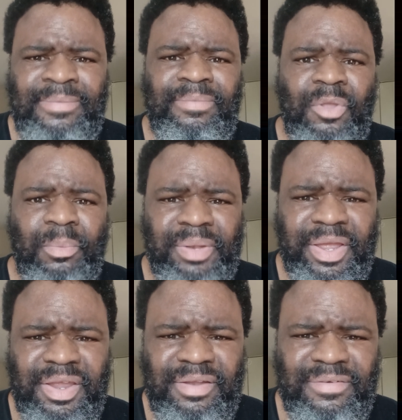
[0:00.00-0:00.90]
no
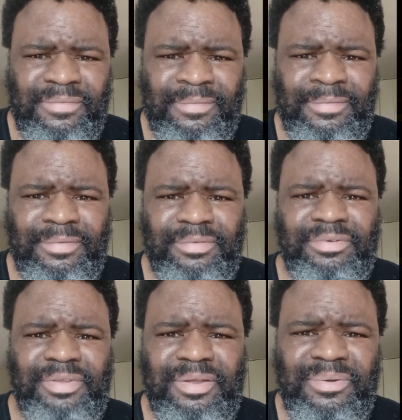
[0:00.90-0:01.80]
Blade.
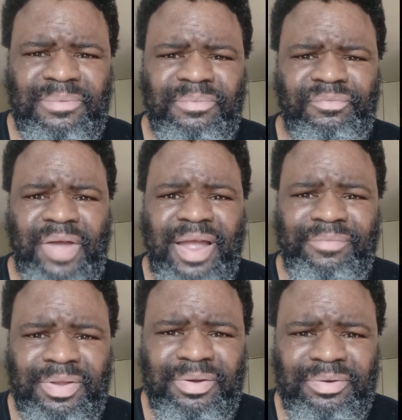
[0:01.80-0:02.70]
Still 5
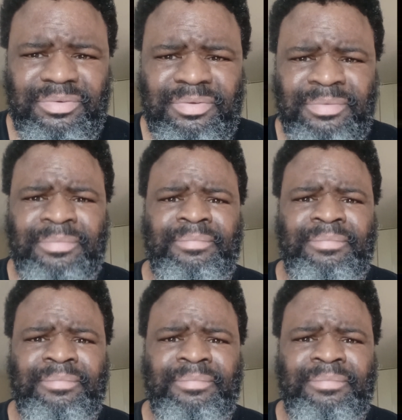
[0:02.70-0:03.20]
years.